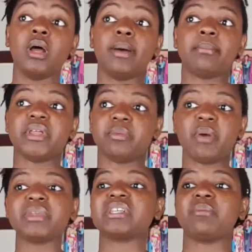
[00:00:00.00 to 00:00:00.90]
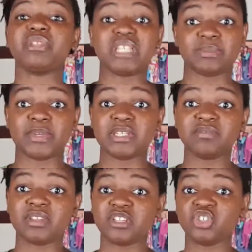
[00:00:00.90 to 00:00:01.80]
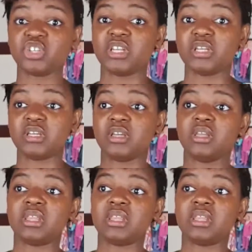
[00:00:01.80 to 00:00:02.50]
but the permits are a bit expensive, and this usually the